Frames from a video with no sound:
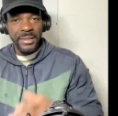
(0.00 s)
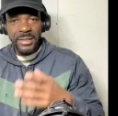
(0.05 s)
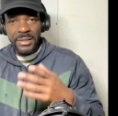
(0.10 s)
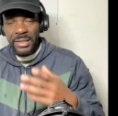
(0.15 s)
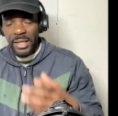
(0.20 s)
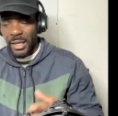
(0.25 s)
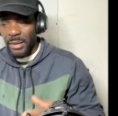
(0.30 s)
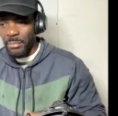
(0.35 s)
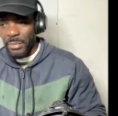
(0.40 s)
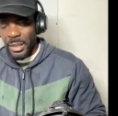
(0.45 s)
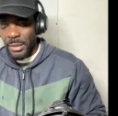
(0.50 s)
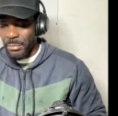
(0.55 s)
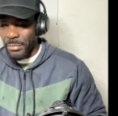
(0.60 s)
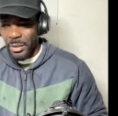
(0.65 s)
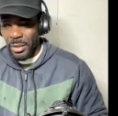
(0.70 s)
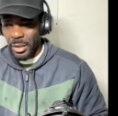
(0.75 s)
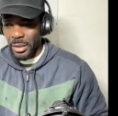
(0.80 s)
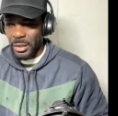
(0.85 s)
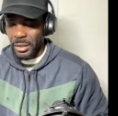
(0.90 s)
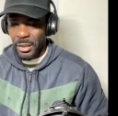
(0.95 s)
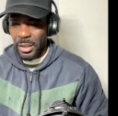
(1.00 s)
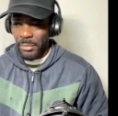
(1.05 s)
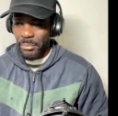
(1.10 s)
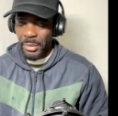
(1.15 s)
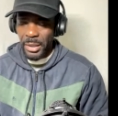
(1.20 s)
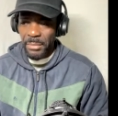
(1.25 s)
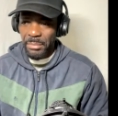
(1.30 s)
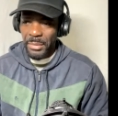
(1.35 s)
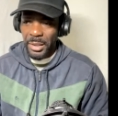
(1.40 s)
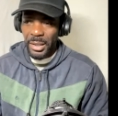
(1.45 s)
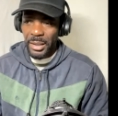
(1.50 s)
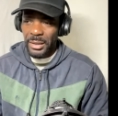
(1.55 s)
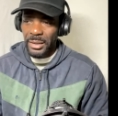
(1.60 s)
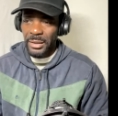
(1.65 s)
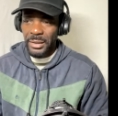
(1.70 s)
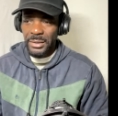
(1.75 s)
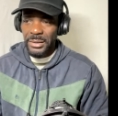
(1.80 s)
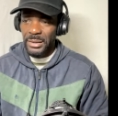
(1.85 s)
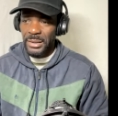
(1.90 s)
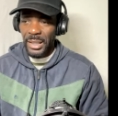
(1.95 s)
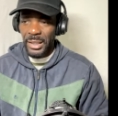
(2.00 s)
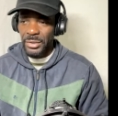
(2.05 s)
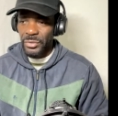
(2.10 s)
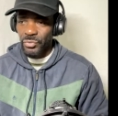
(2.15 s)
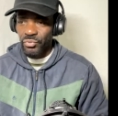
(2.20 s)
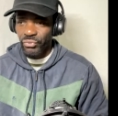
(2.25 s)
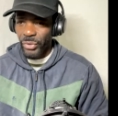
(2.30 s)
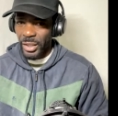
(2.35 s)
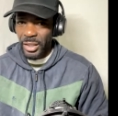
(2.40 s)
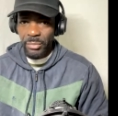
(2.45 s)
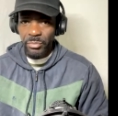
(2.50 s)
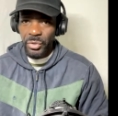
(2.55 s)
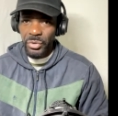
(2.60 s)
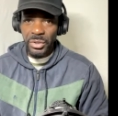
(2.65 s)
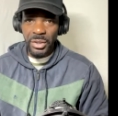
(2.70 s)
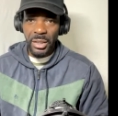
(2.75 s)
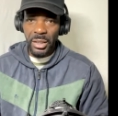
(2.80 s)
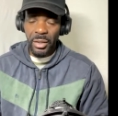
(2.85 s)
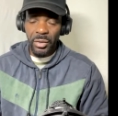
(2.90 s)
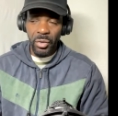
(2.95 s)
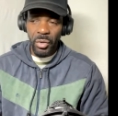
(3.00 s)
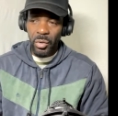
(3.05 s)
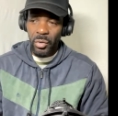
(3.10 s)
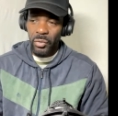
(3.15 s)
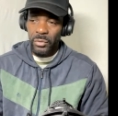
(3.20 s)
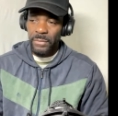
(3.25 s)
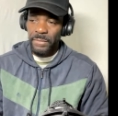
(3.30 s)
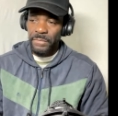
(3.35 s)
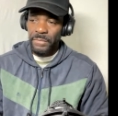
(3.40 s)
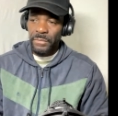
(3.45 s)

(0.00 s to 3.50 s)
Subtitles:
say Bob Marley, because Bob Marley is not reggae music alone.